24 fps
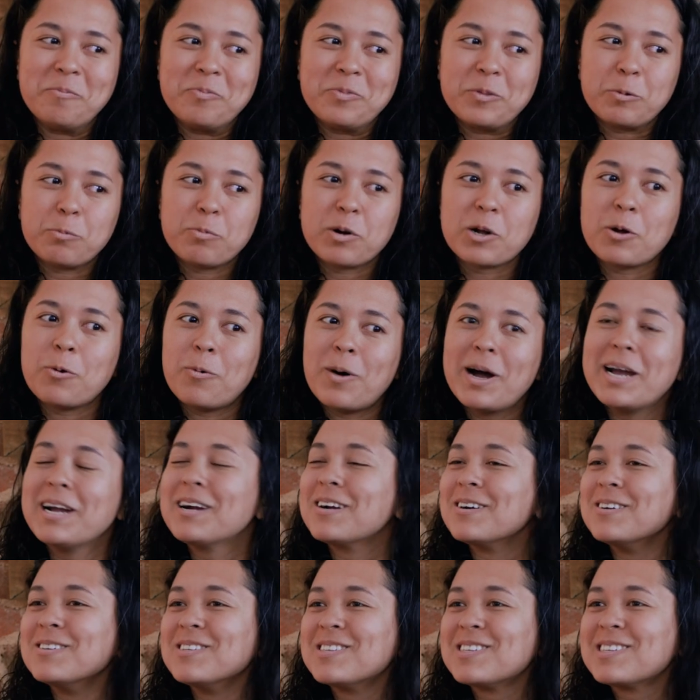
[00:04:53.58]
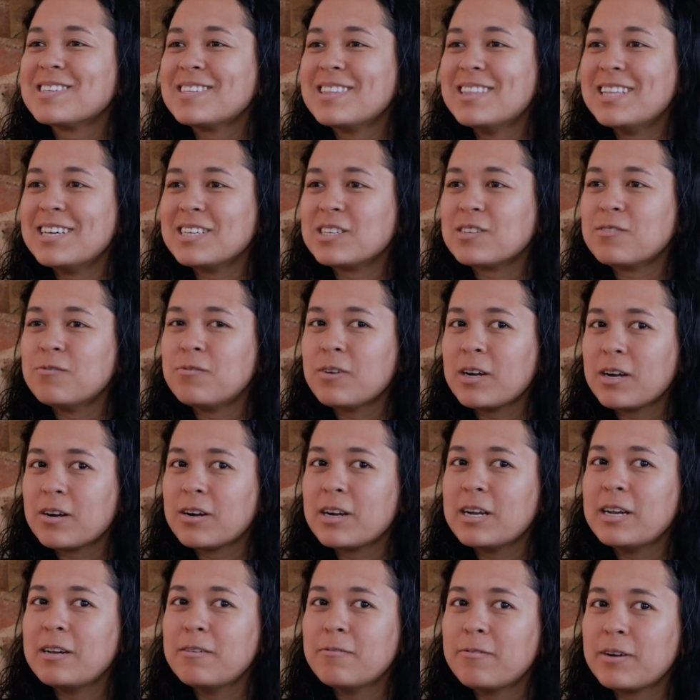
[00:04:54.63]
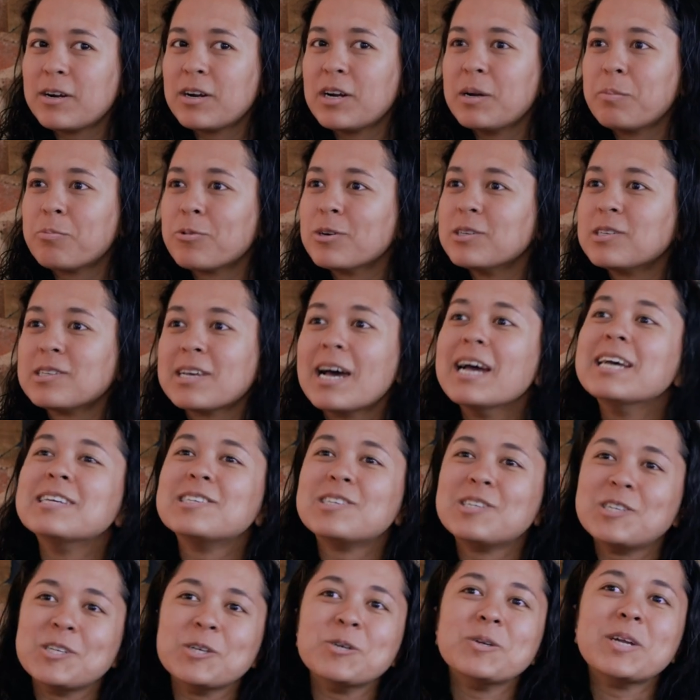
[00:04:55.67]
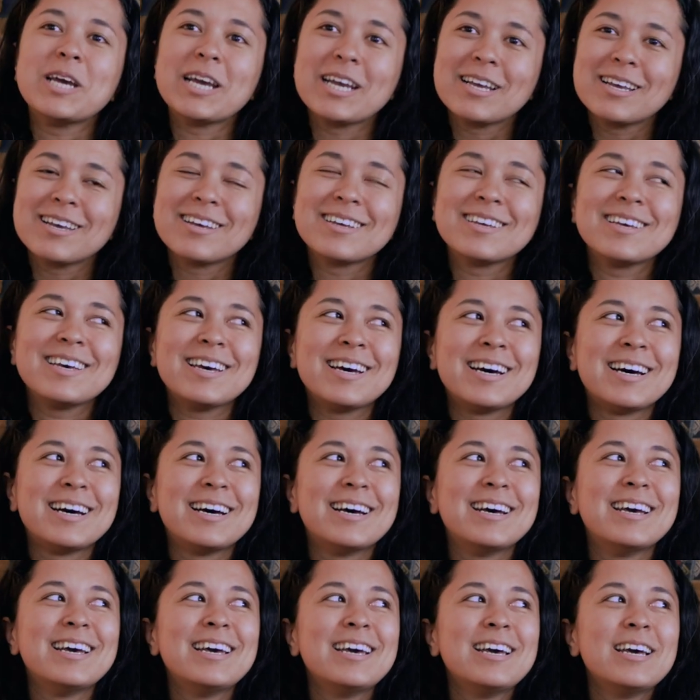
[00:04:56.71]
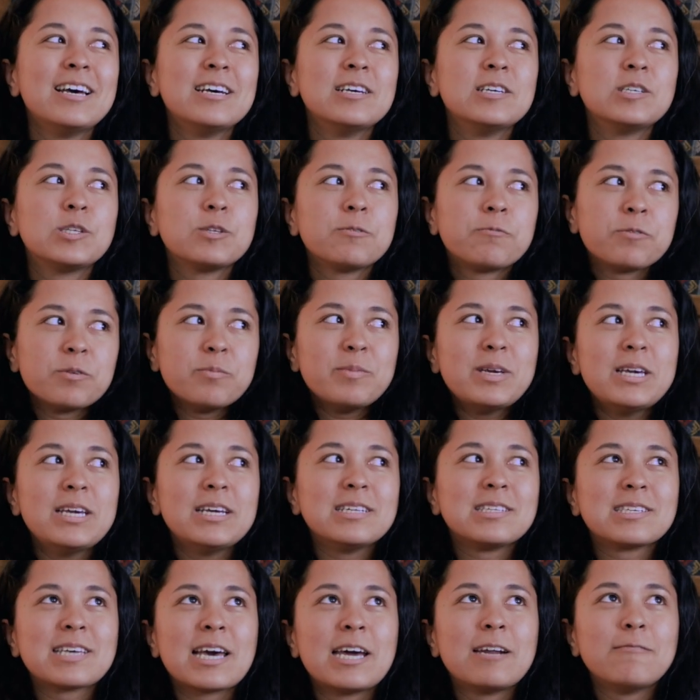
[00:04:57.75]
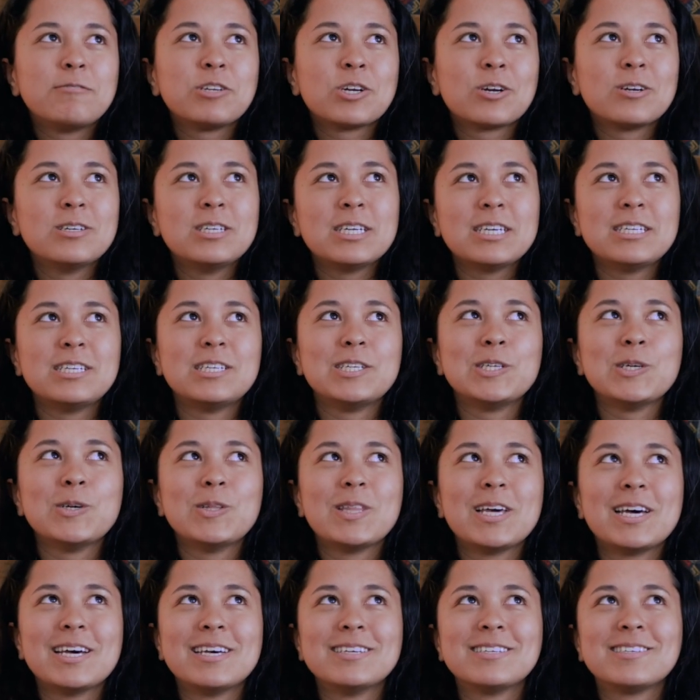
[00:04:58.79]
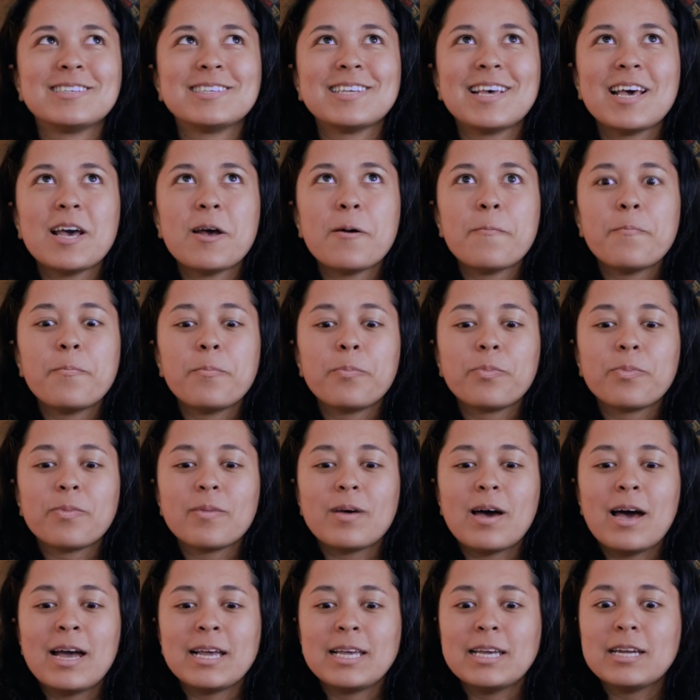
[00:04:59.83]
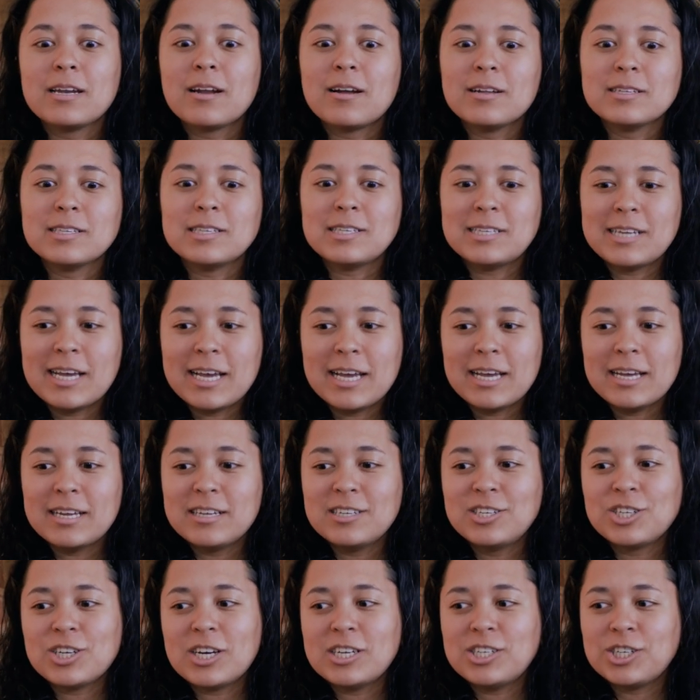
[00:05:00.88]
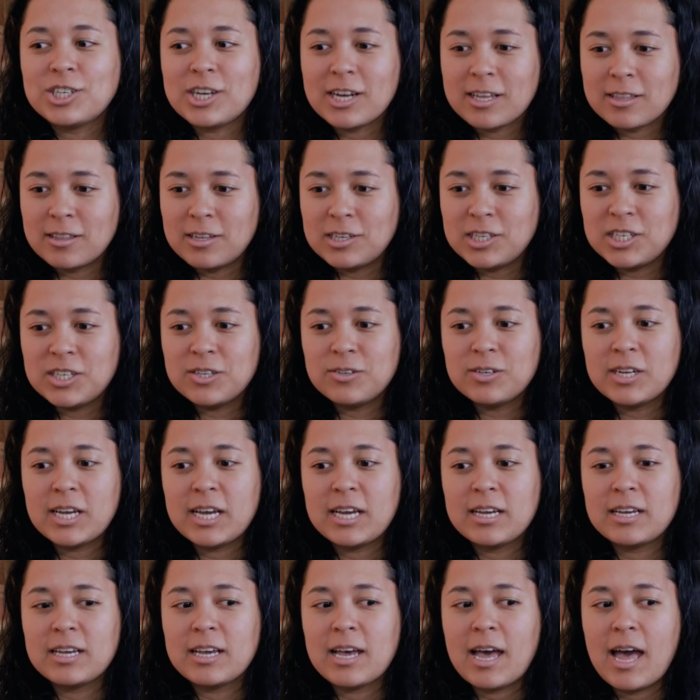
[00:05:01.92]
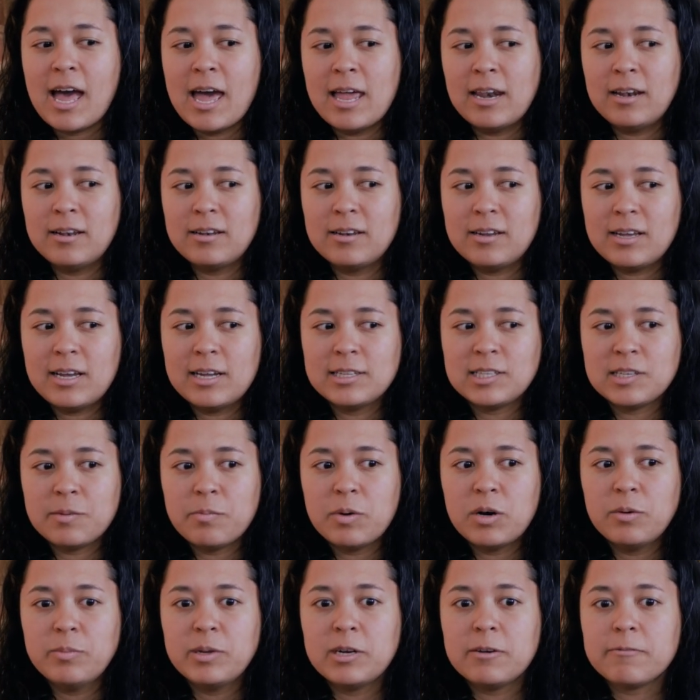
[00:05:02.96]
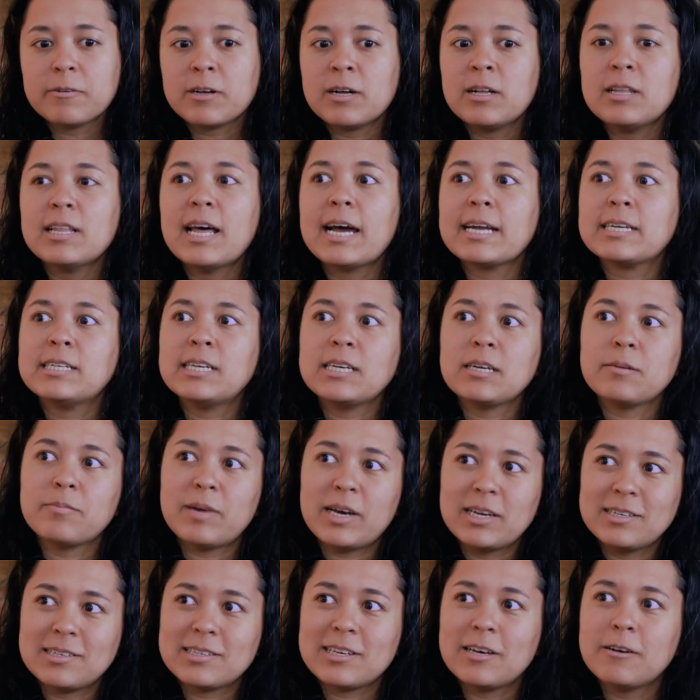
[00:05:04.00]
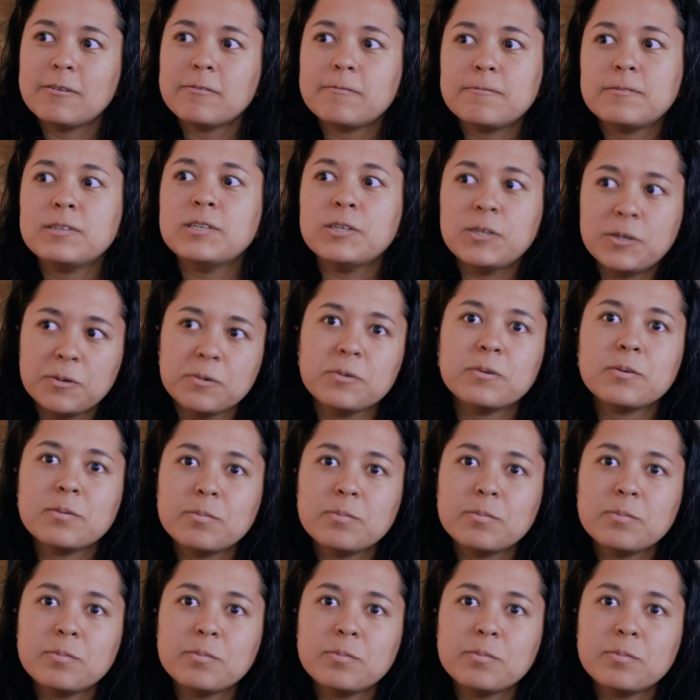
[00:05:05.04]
requires this very, very precise tuning. So for me, it's kind of turned into this. I get on stage, I check the tuning, and it's a moment of collecting myself too